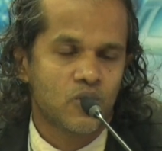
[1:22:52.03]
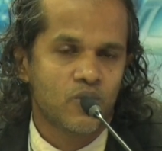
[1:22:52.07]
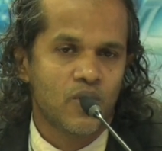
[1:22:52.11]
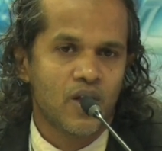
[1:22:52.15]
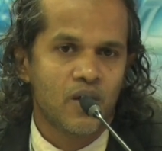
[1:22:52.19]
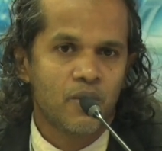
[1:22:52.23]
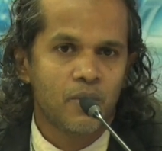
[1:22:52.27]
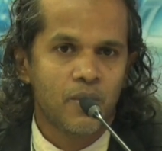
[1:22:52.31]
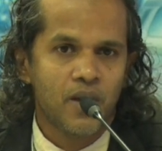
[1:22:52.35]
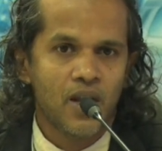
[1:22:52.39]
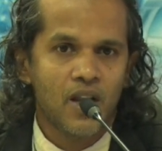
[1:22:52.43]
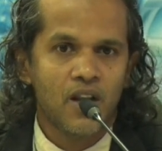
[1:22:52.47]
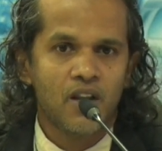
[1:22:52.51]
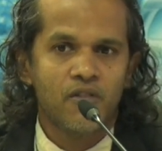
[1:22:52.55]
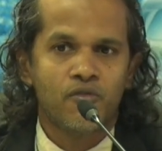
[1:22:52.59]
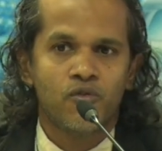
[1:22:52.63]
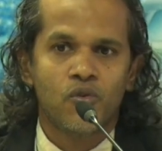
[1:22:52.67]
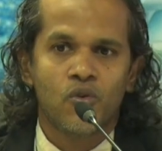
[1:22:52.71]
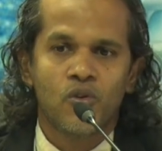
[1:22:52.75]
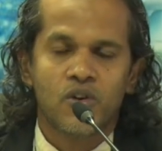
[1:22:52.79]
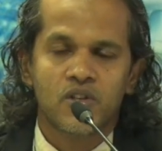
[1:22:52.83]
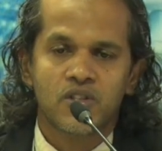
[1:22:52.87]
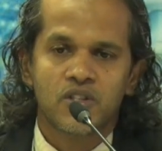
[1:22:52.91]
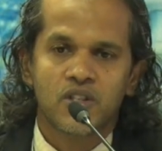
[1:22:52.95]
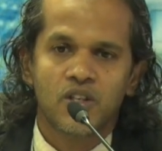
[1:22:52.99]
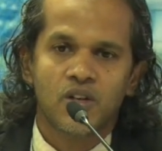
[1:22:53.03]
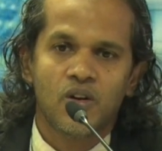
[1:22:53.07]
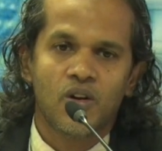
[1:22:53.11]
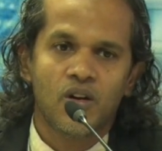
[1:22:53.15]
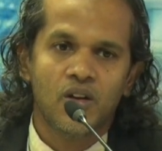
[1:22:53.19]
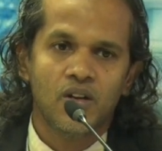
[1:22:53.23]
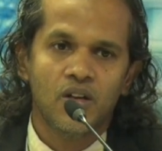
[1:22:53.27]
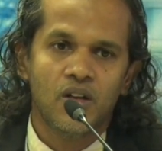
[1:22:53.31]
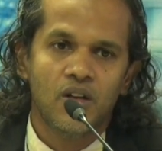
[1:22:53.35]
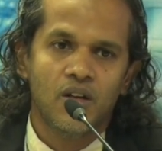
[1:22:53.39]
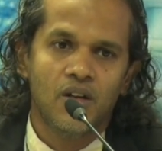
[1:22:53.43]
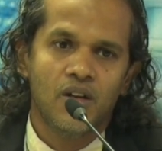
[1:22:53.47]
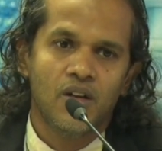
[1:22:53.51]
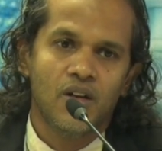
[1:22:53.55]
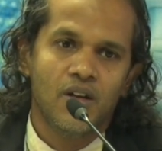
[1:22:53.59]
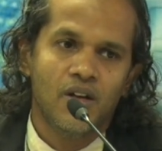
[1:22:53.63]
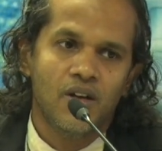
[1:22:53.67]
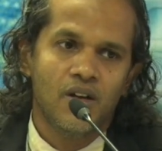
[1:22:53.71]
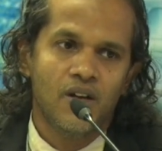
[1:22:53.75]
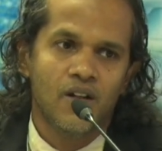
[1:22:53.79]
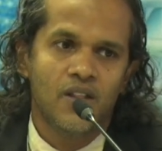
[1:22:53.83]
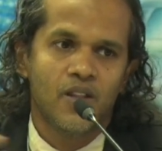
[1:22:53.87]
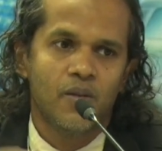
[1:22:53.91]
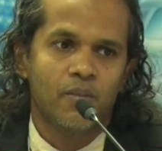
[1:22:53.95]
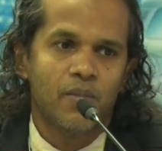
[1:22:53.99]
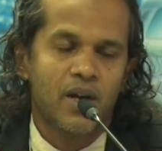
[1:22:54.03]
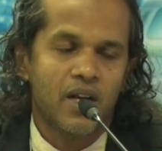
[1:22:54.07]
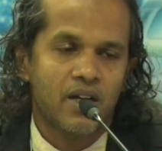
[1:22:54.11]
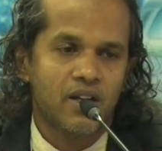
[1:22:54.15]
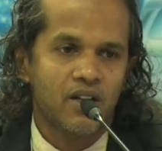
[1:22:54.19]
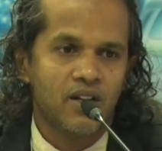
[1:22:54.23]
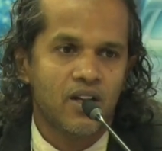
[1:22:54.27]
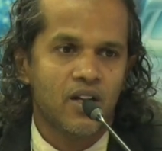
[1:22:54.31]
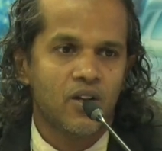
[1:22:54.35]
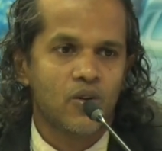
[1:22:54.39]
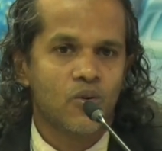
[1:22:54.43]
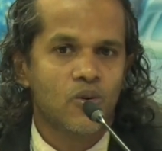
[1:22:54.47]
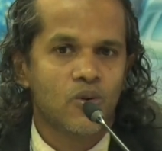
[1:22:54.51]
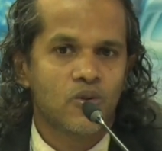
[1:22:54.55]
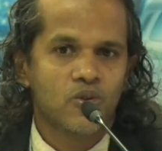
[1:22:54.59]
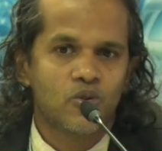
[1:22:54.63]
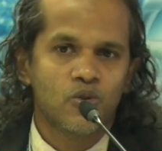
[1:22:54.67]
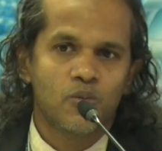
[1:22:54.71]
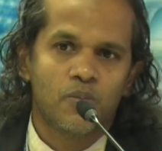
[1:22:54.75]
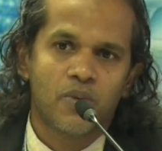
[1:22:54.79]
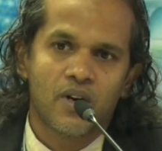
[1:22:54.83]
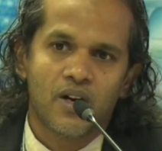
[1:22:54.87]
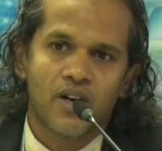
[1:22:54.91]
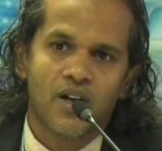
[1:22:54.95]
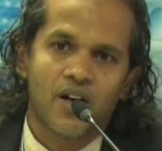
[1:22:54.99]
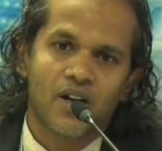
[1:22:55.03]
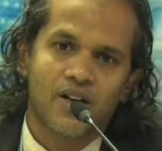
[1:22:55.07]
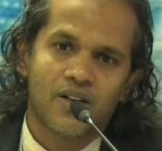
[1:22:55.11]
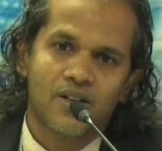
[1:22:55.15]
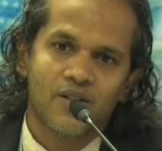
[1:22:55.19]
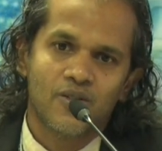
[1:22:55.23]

We are mainly focusing on the material goes to product.